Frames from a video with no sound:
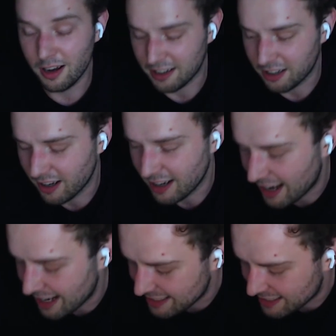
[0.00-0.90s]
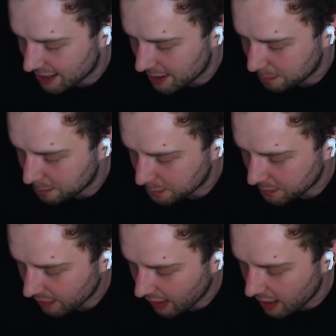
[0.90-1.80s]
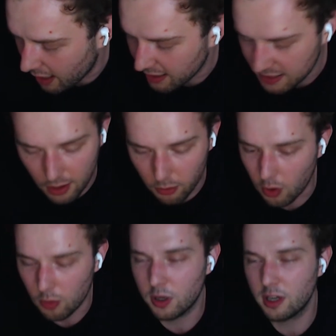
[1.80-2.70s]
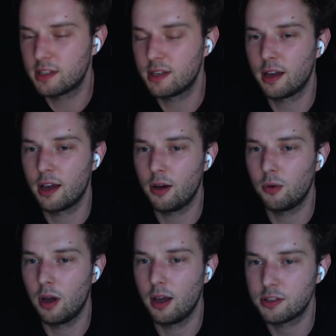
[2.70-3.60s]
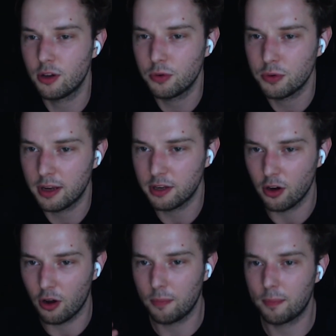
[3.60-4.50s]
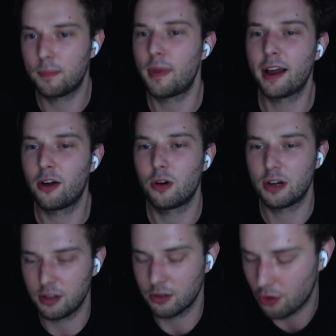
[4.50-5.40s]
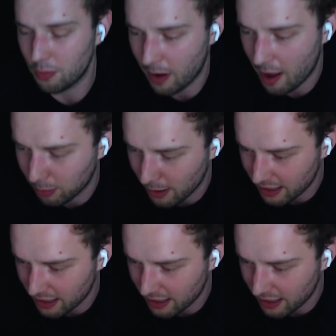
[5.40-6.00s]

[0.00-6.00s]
Got it. And I guess what is Bancor is also